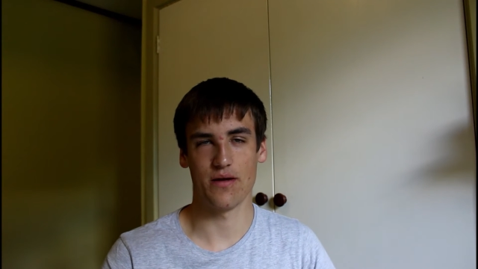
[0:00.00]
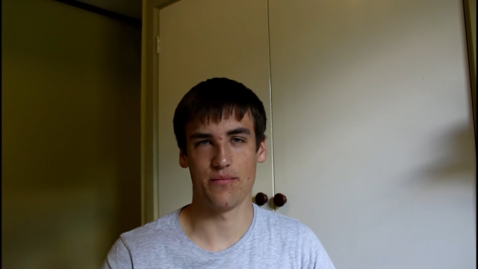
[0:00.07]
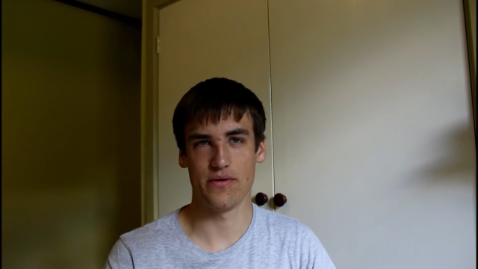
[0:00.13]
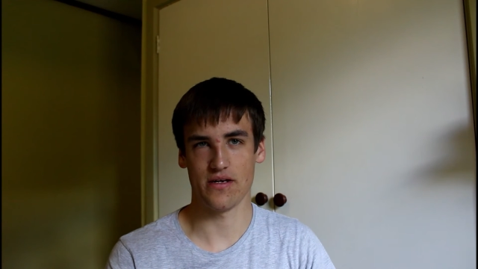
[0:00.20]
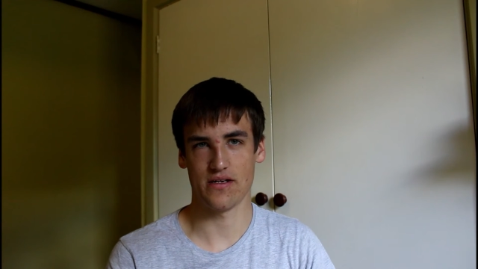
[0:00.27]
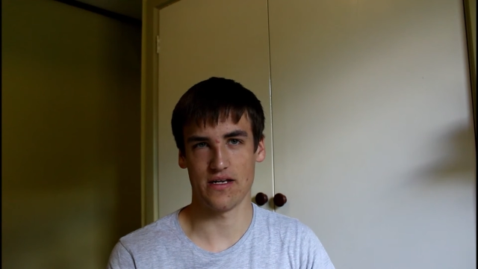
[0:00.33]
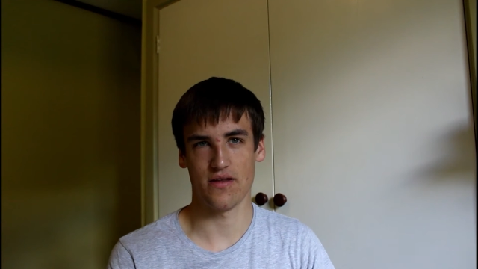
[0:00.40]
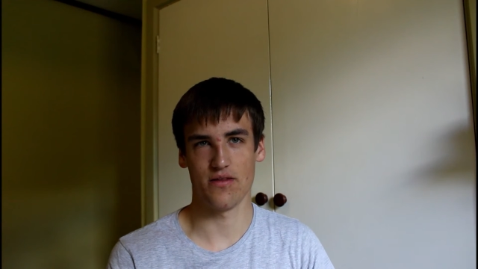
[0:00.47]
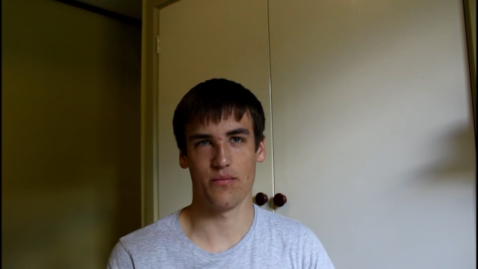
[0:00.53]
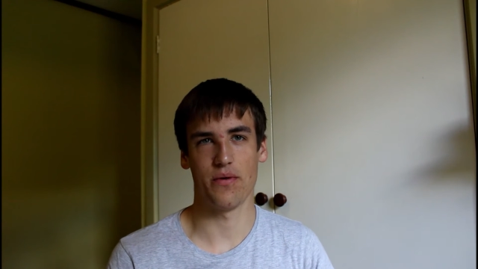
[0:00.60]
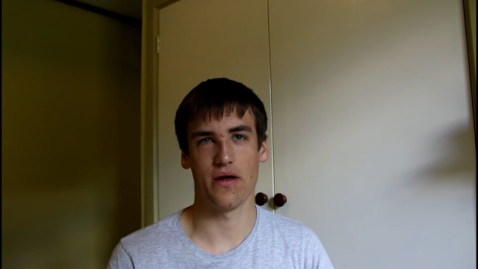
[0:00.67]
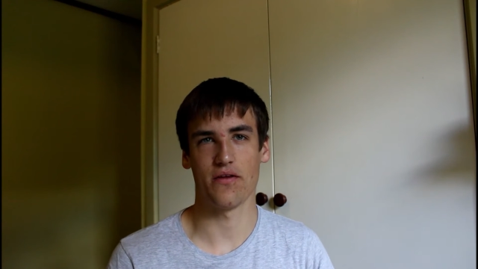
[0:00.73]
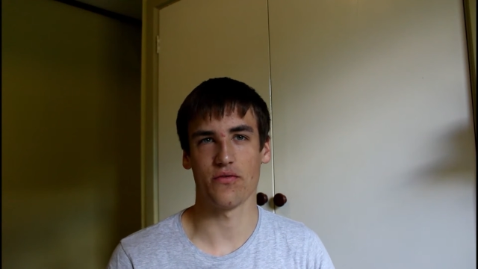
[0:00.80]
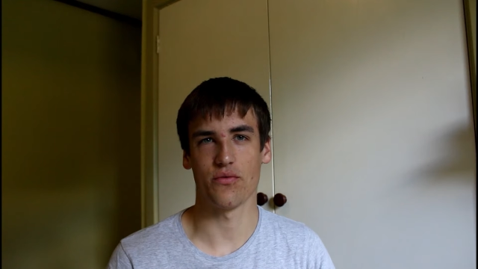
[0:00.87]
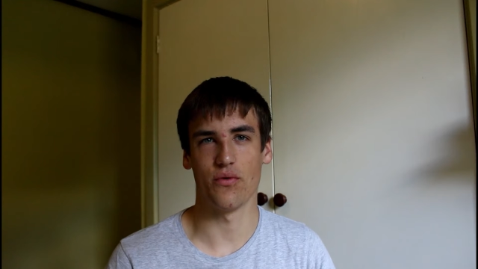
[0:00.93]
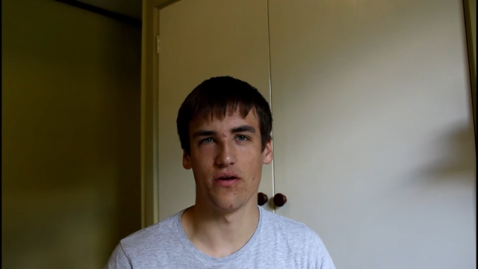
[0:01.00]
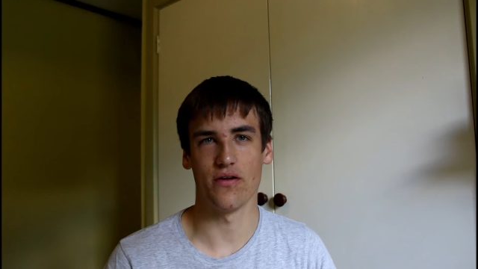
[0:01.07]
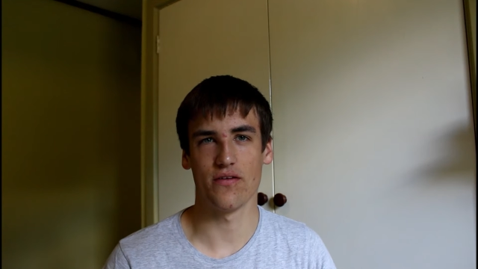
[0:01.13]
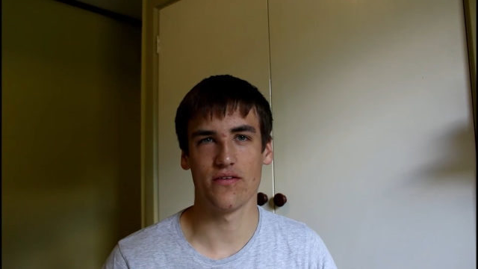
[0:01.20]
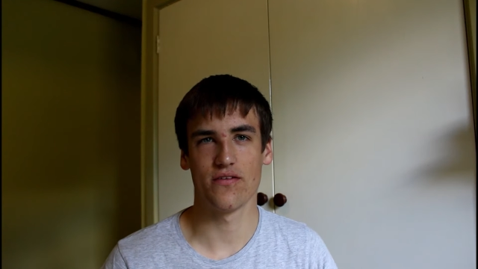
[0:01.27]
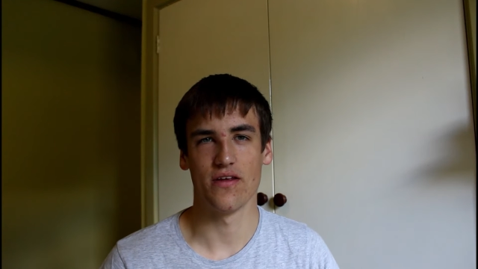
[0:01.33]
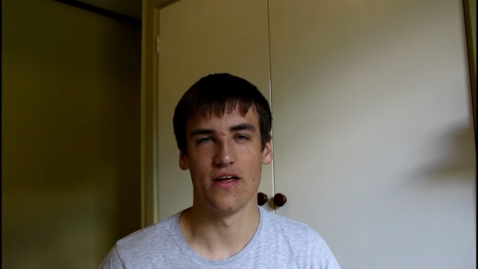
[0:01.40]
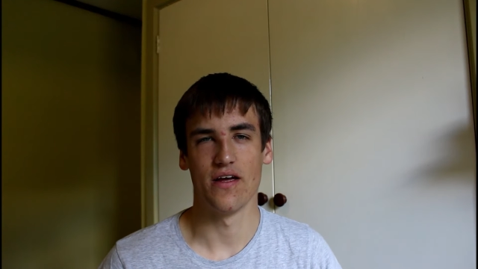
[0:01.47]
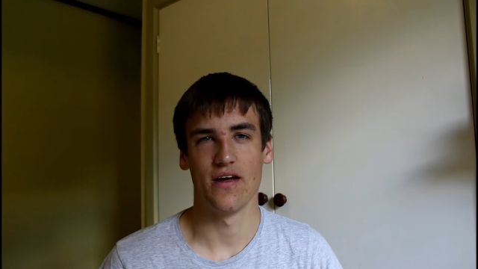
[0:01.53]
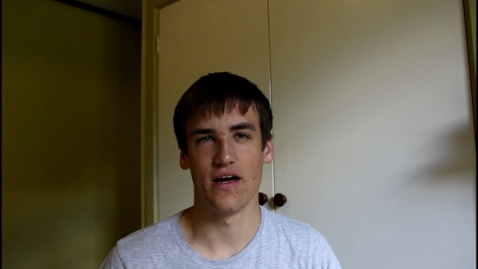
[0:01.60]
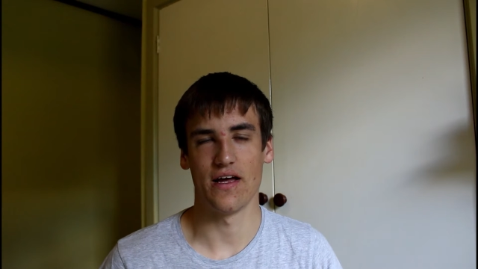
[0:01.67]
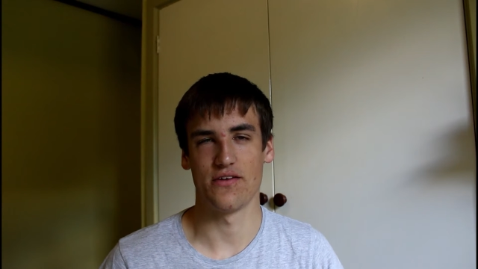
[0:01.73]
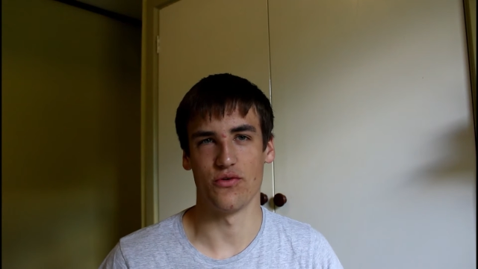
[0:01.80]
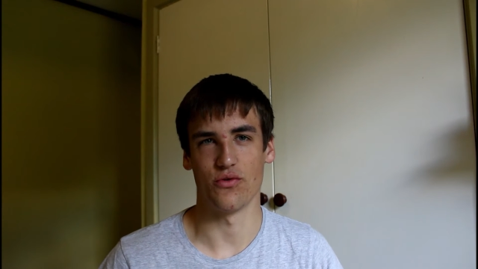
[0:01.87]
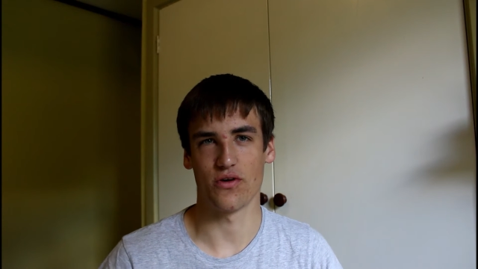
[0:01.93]
I picked out the best ones.
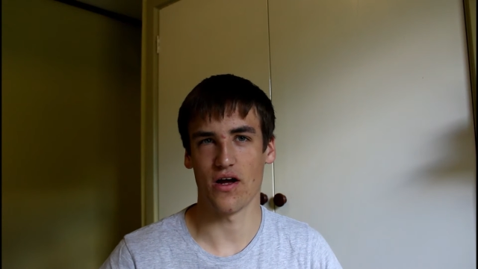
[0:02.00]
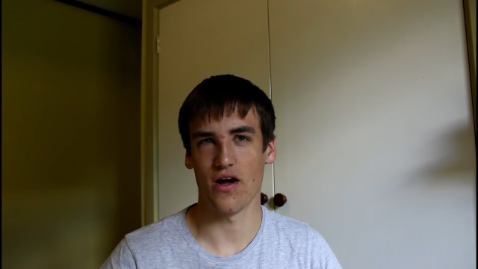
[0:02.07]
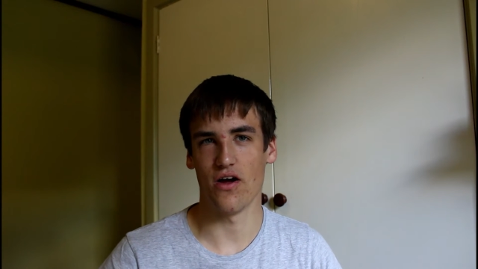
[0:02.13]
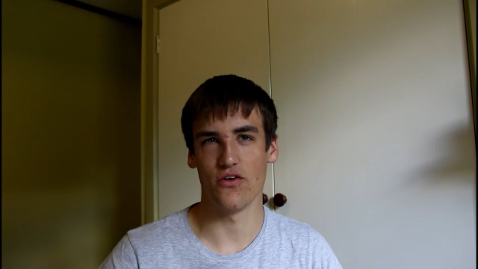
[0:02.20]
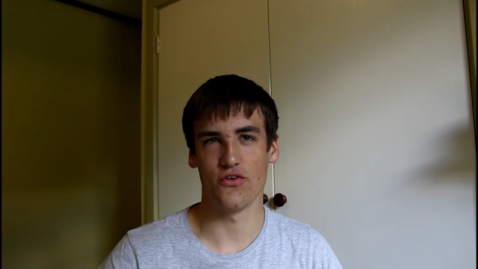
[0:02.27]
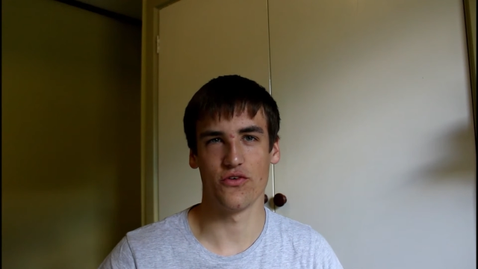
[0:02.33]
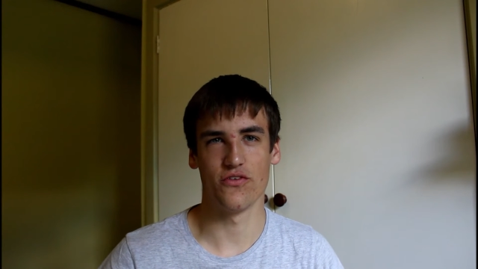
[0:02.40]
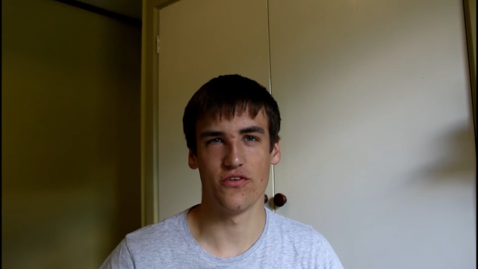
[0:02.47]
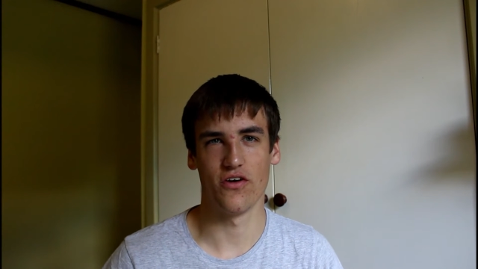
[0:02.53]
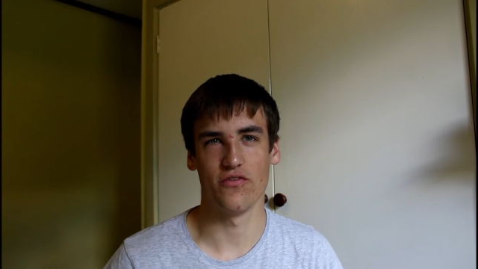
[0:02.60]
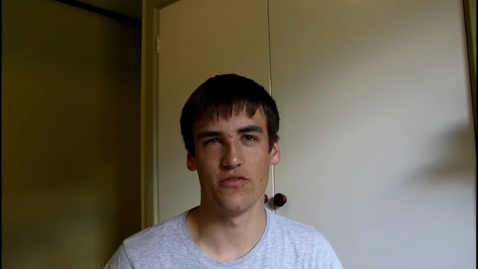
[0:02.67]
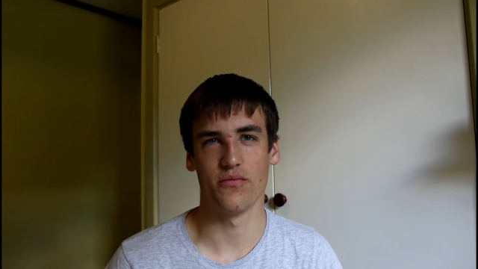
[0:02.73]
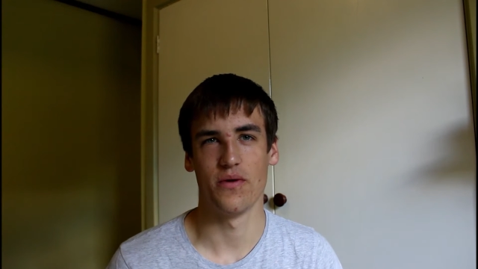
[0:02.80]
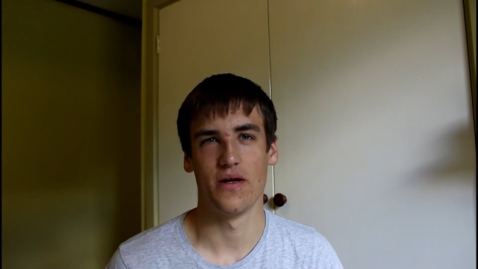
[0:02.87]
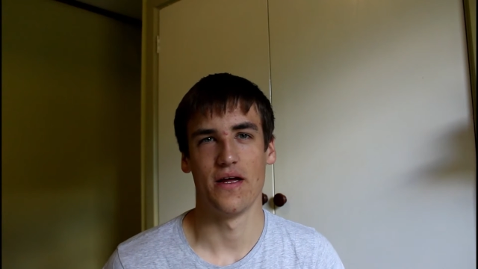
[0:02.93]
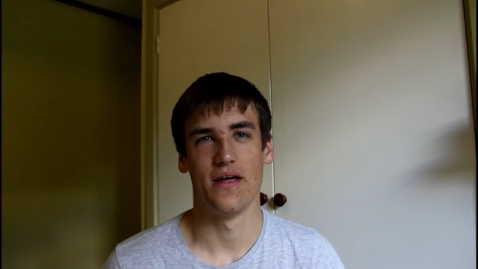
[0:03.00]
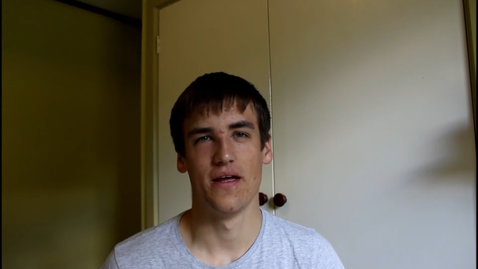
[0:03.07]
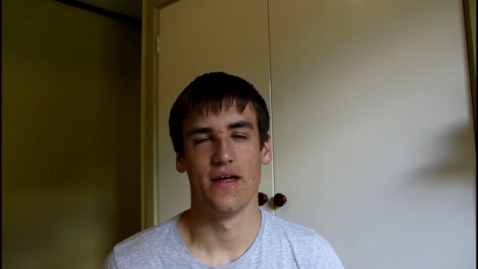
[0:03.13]
I took hundreds of them.